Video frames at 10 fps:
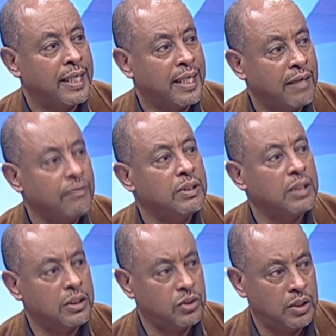
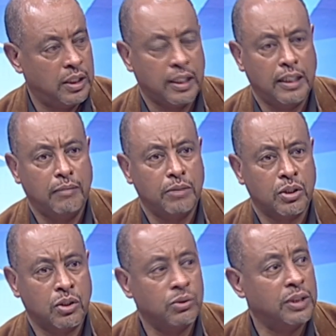Given its economic
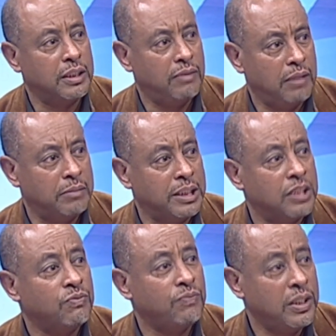growth and development,
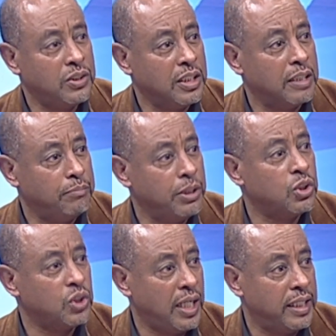is facing a
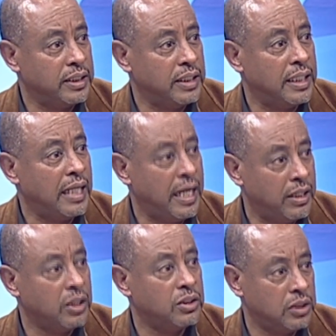big challenge, and I
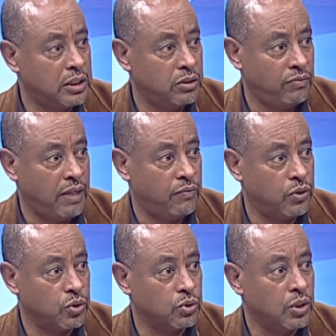raised 35
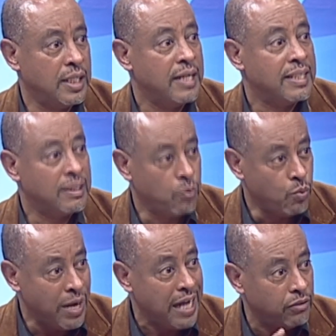issues.
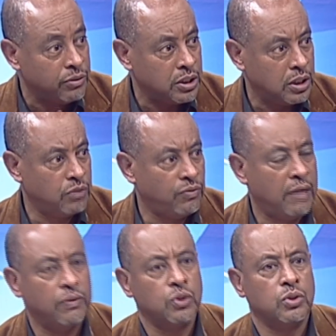One of the
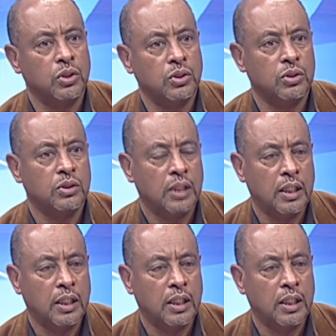35 issues is